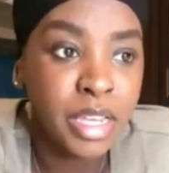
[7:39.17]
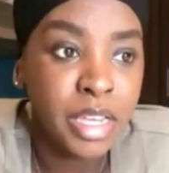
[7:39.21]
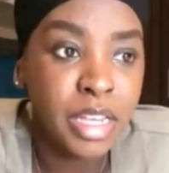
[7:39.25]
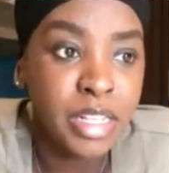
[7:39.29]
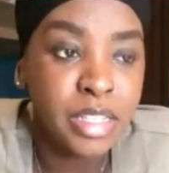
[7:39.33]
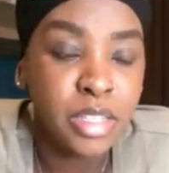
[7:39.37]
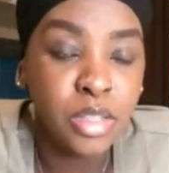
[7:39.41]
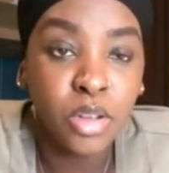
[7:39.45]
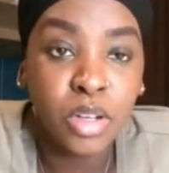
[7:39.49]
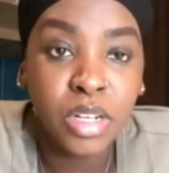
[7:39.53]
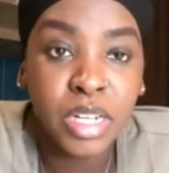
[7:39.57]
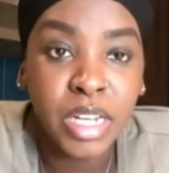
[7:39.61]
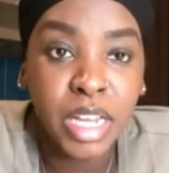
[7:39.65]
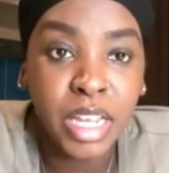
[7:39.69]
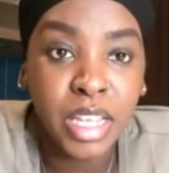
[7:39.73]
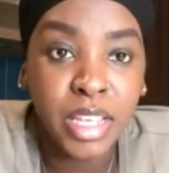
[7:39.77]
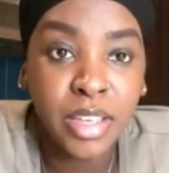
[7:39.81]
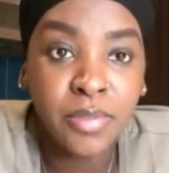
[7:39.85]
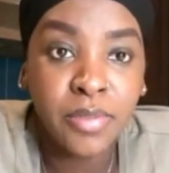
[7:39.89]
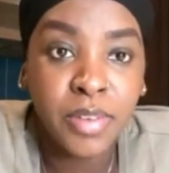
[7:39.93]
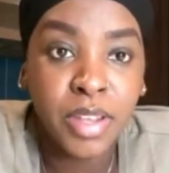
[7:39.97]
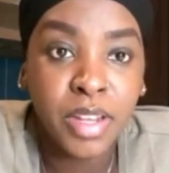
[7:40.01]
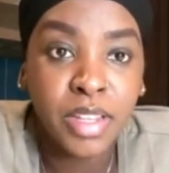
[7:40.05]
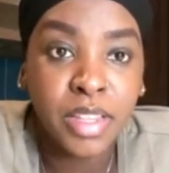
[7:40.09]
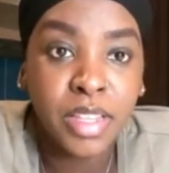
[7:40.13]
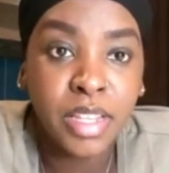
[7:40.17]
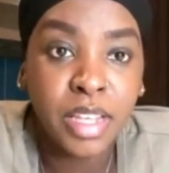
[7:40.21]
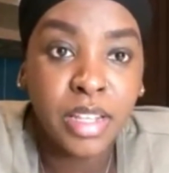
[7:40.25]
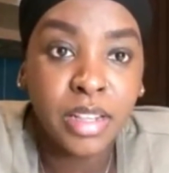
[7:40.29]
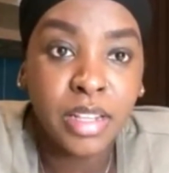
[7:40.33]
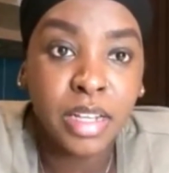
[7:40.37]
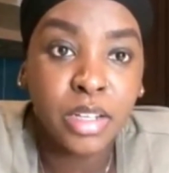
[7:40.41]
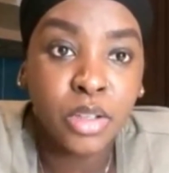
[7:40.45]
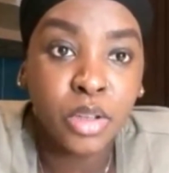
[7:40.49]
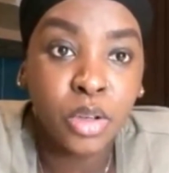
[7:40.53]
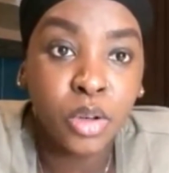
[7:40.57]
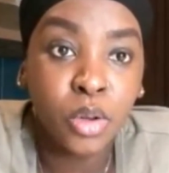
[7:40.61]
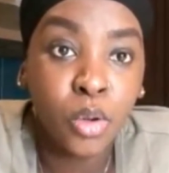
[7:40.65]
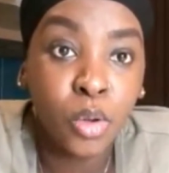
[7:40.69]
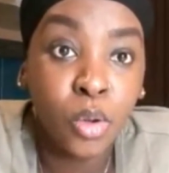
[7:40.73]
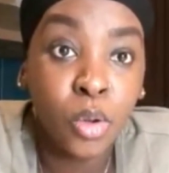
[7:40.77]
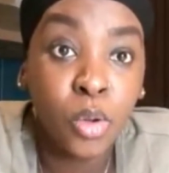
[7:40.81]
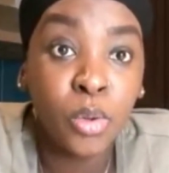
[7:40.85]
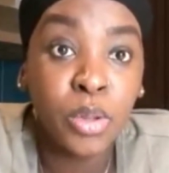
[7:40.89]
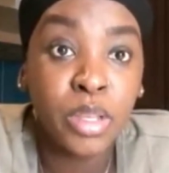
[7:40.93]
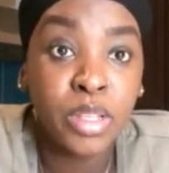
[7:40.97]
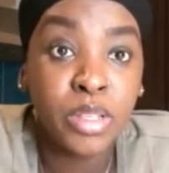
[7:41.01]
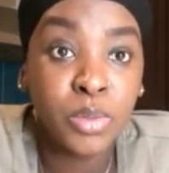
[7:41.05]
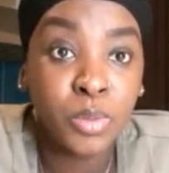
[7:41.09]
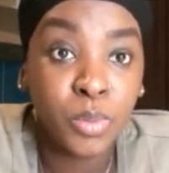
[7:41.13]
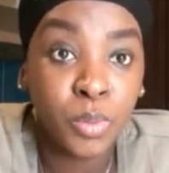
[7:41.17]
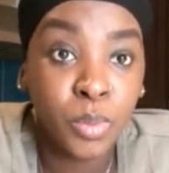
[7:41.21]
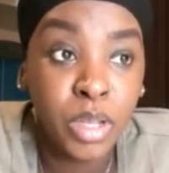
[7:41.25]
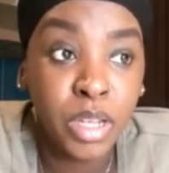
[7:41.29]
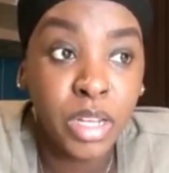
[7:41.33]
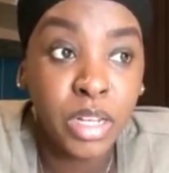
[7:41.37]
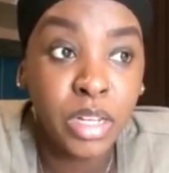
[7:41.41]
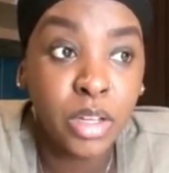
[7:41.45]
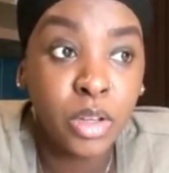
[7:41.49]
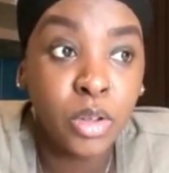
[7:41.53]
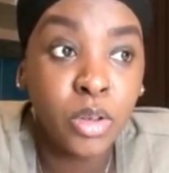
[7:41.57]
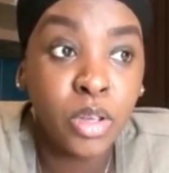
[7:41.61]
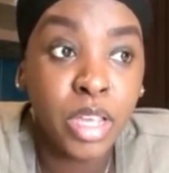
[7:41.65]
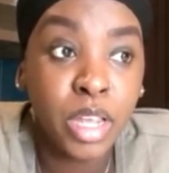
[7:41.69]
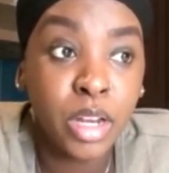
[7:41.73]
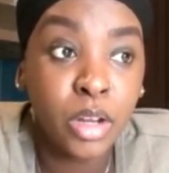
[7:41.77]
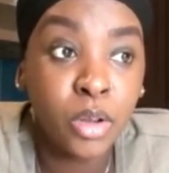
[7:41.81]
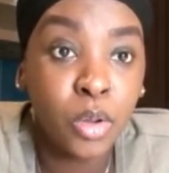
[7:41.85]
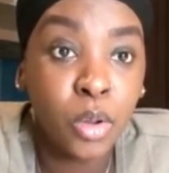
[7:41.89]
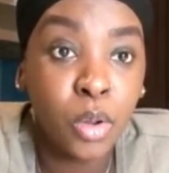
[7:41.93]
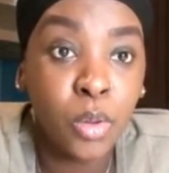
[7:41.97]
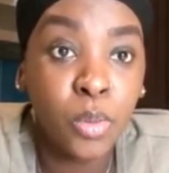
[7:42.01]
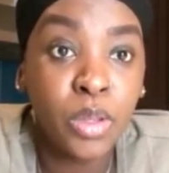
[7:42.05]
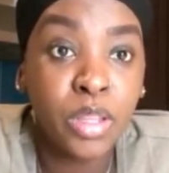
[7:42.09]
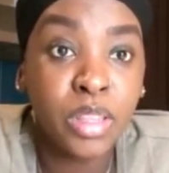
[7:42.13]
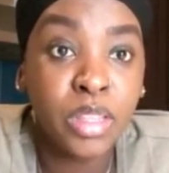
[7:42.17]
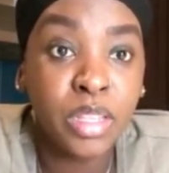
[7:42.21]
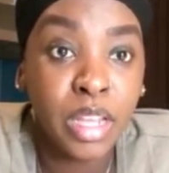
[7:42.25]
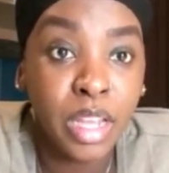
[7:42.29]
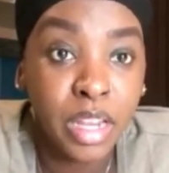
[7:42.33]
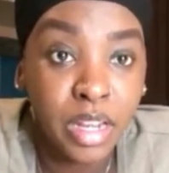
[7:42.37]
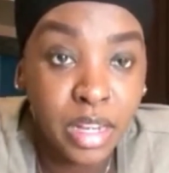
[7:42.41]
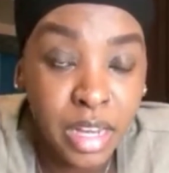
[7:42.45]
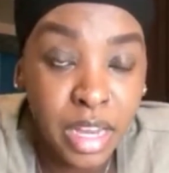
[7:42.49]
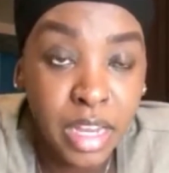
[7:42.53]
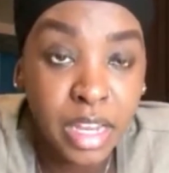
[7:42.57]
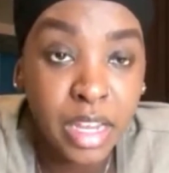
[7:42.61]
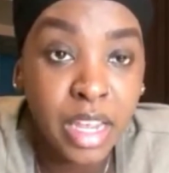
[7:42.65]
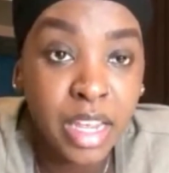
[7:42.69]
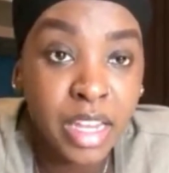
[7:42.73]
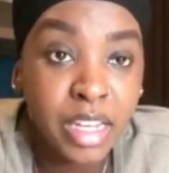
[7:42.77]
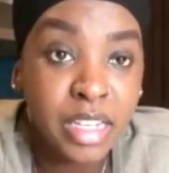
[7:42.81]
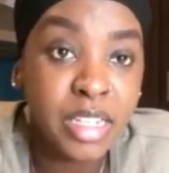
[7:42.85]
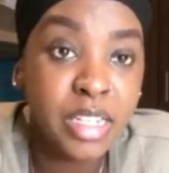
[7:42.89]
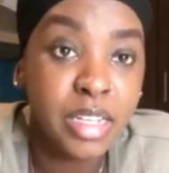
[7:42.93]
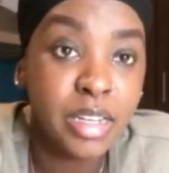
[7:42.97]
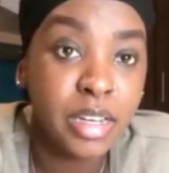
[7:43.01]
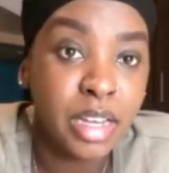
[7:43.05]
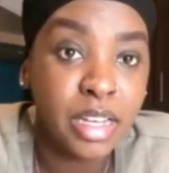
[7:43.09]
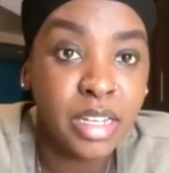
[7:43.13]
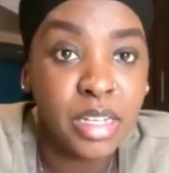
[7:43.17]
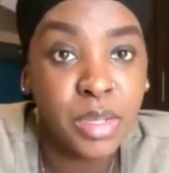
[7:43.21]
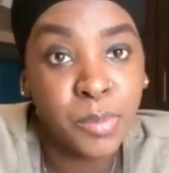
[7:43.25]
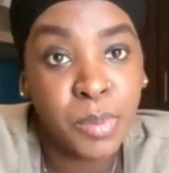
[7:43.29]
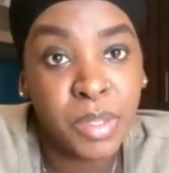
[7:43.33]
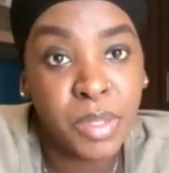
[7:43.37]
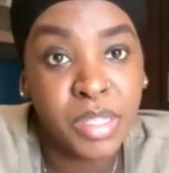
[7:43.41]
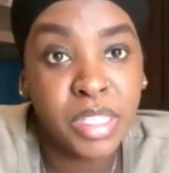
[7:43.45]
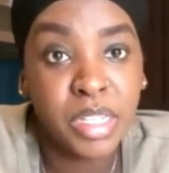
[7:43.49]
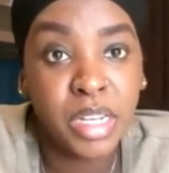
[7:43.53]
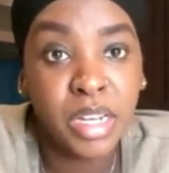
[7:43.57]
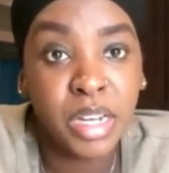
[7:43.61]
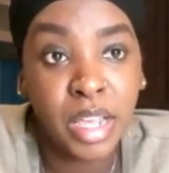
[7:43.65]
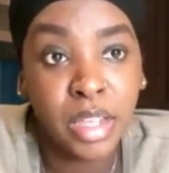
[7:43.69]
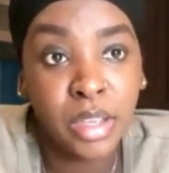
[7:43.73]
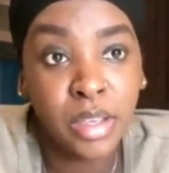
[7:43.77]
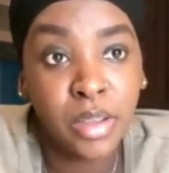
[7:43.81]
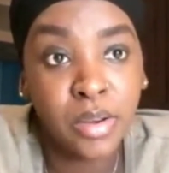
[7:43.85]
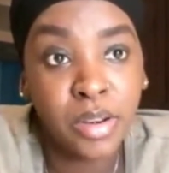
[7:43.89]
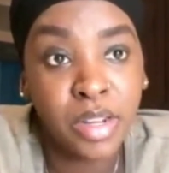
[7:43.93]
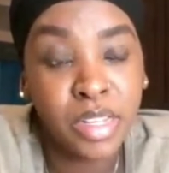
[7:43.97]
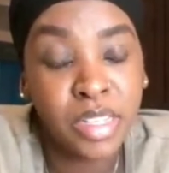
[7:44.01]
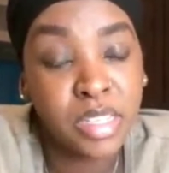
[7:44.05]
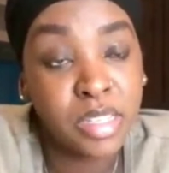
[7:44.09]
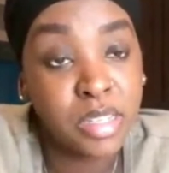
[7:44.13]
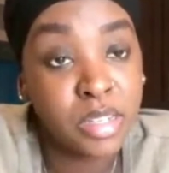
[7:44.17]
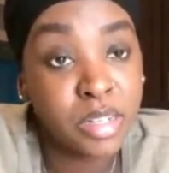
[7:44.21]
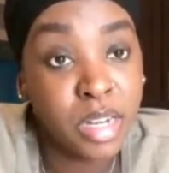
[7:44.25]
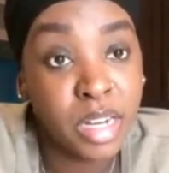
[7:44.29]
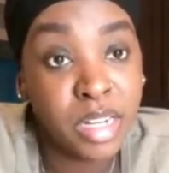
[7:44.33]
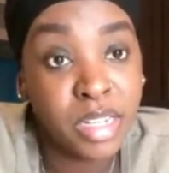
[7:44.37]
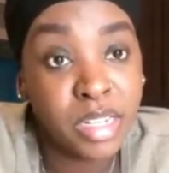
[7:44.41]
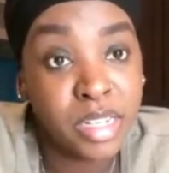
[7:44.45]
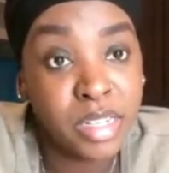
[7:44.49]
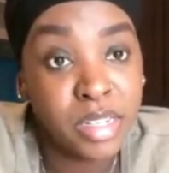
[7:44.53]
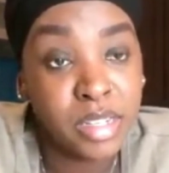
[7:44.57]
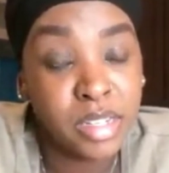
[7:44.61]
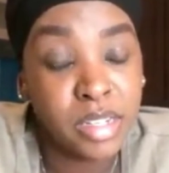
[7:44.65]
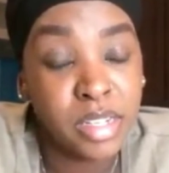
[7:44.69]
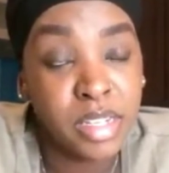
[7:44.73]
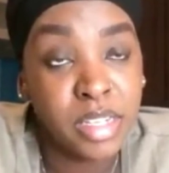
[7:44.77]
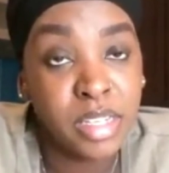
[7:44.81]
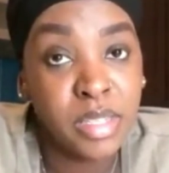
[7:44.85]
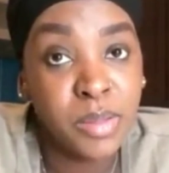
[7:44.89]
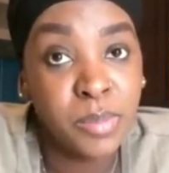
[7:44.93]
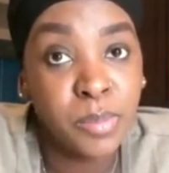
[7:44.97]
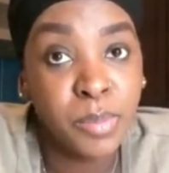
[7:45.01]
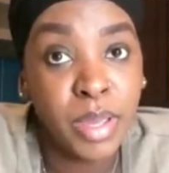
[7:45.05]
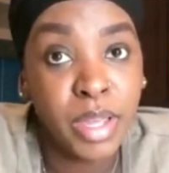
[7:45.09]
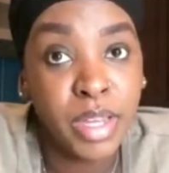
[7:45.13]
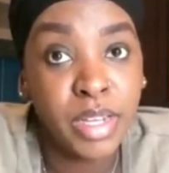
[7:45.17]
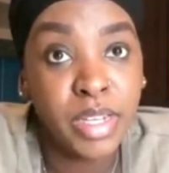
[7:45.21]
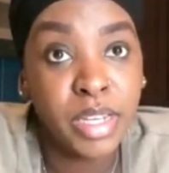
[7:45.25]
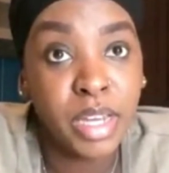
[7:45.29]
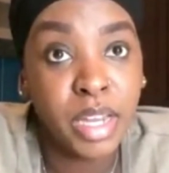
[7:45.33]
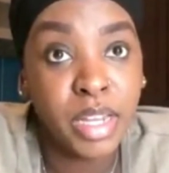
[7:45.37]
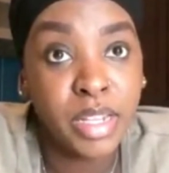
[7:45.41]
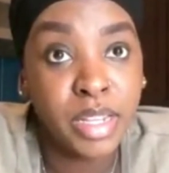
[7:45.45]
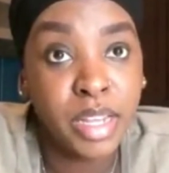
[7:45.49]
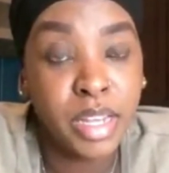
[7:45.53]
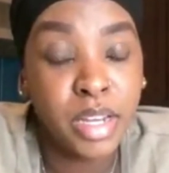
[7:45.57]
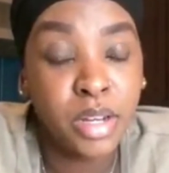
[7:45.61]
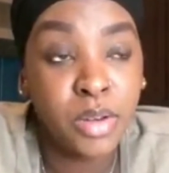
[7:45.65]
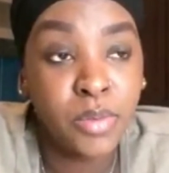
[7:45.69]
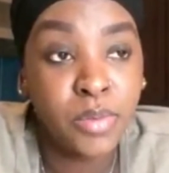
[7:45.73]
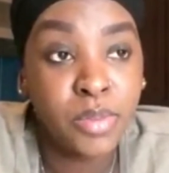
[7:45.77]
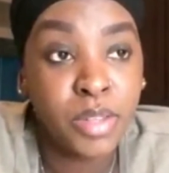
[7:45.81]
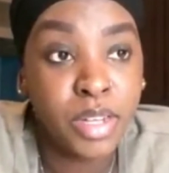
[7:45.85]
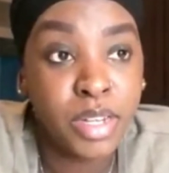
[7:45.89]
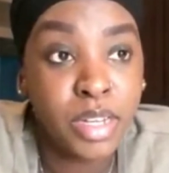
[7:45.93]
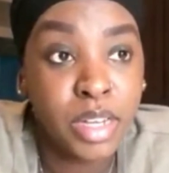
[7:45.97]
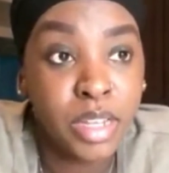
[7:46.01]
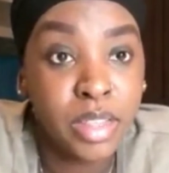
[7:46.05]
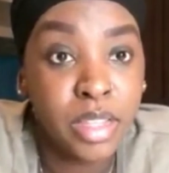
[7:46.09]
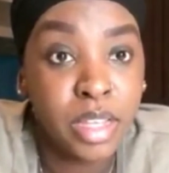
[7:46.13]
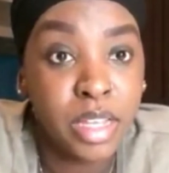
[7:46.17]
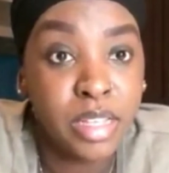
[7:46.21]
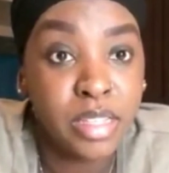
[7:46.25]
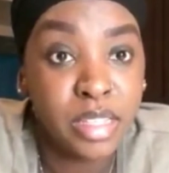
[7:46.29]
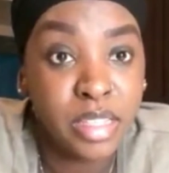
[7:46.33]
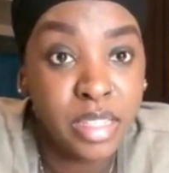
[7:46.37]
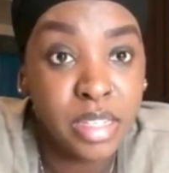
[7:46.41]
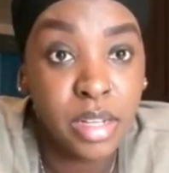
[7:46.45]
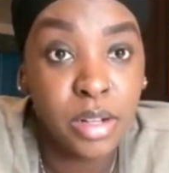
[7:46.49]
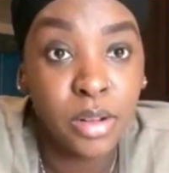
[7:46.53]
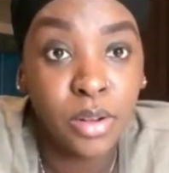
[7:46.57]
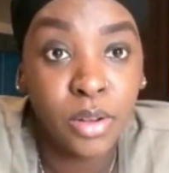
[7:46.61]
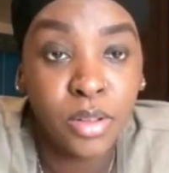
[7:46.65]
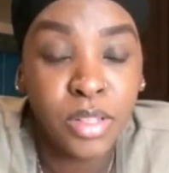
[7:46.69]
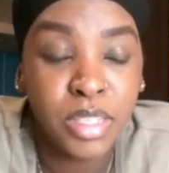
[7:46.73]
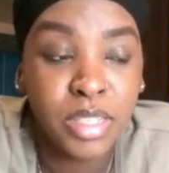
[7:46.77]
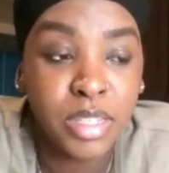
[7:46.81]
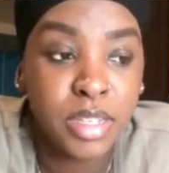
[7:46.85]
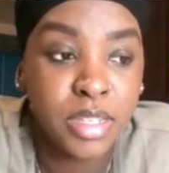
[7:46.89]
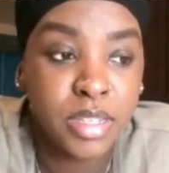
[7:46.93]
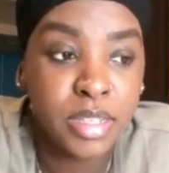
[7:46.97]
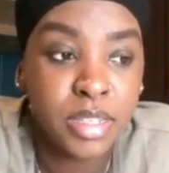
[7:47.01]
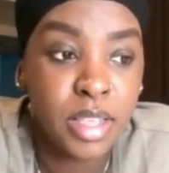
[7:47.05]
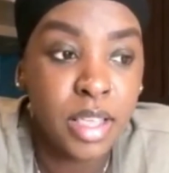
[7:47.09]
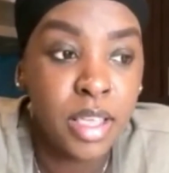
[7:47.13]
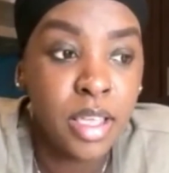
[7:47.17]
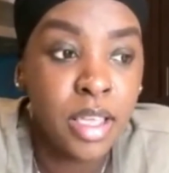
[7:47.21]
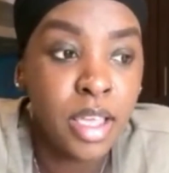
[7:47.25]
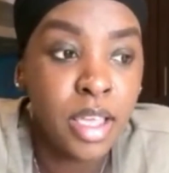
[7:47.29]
It's not a given thing that you'll always win. You can go with 80-90% accuracy strategies, but at the end of the day, there are still losses.